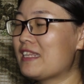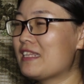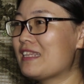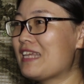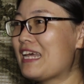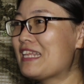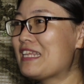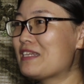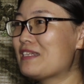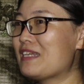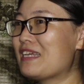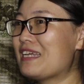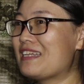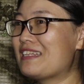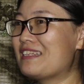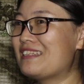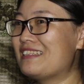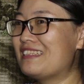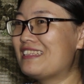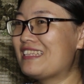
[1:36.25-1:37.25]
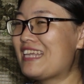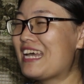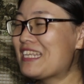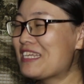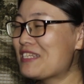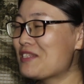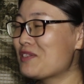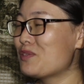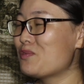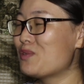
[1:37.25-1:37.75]

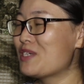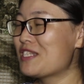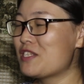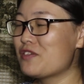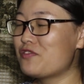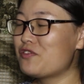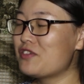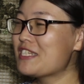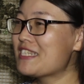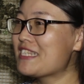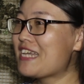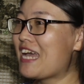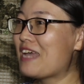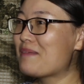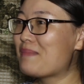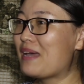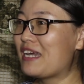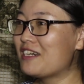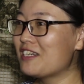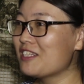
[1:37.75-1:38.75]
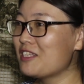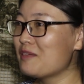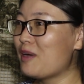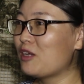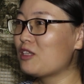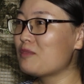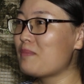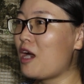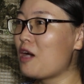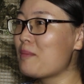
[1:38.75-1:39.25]
That was the first time I heard
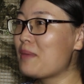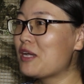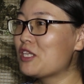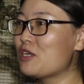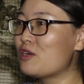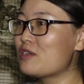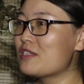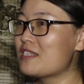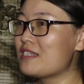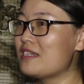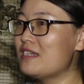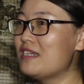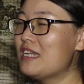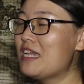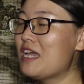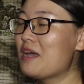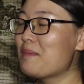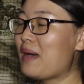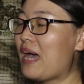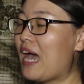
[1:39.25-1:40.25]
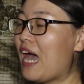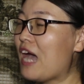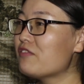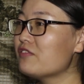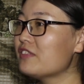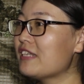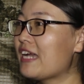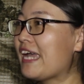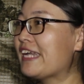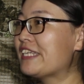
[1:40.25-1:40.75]
about Barbados. But
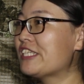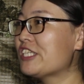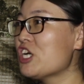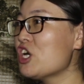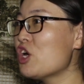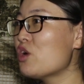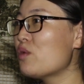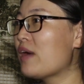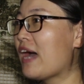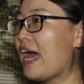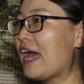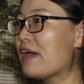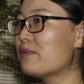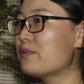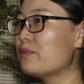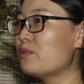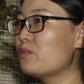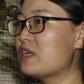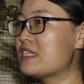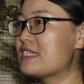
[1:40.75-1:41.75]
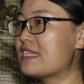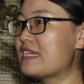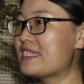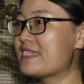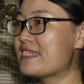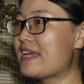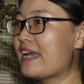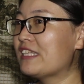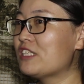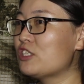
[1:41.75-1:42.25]
after I was
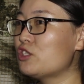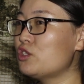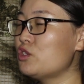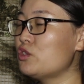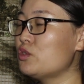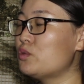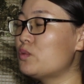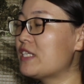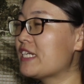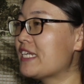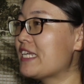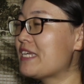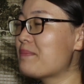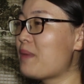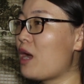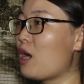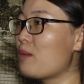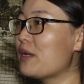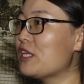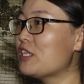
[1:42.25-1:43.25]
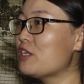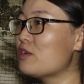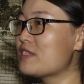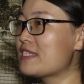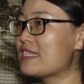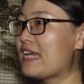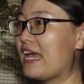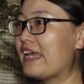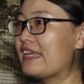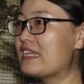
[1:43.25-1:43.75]
assigned to work in
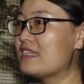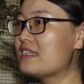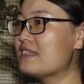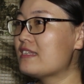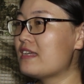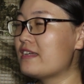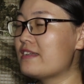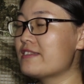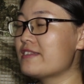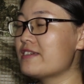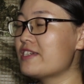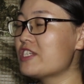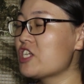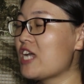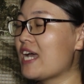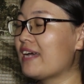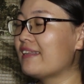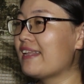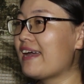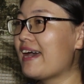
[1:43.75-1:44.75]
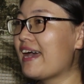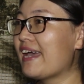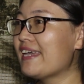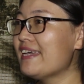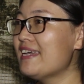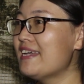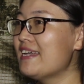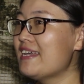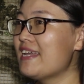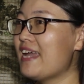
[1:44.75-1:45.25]
Barbados, I searched
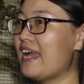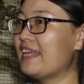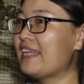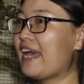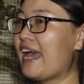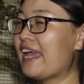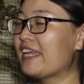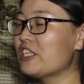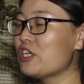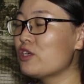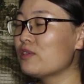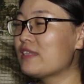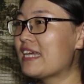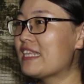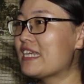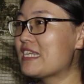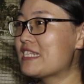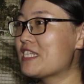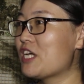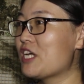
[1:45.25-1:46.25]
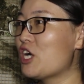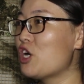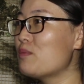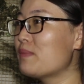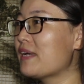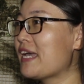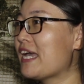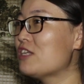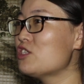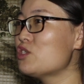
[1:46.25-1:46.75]
online, and I know that is the
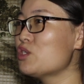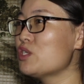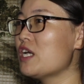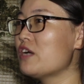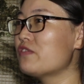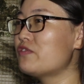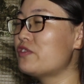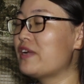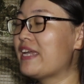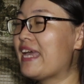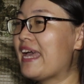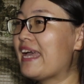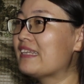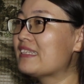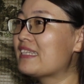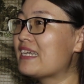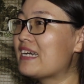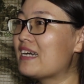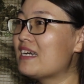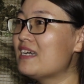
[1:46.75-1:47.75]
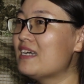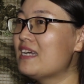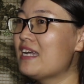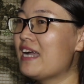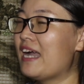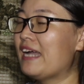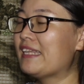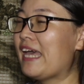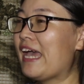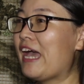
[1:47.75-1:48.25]
home country of Rihanna,
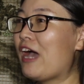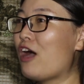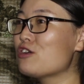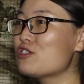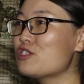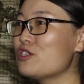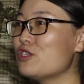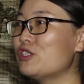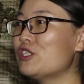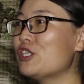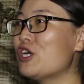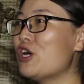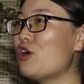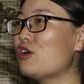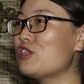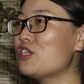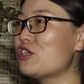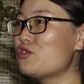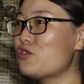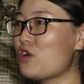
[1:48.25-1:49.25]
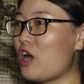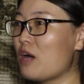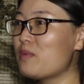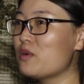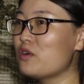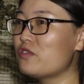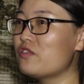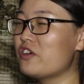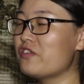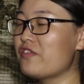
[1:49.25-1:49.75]
and I also know the Crop
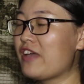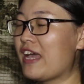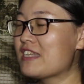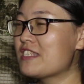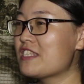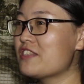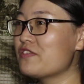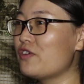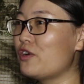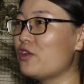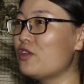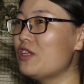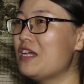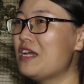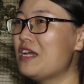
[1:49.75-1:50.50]
Over Festival.